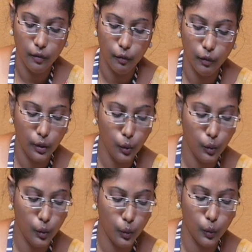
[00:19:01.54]
1
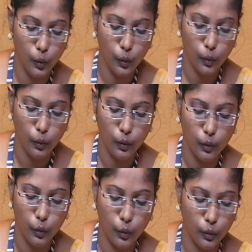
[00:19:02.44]
to 2,
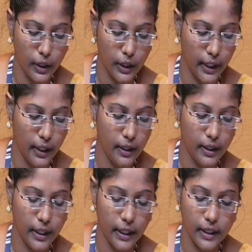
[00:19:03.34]
2 to 3,
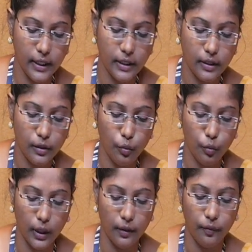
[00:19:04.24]
that is
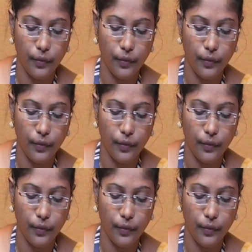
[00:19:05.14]
12,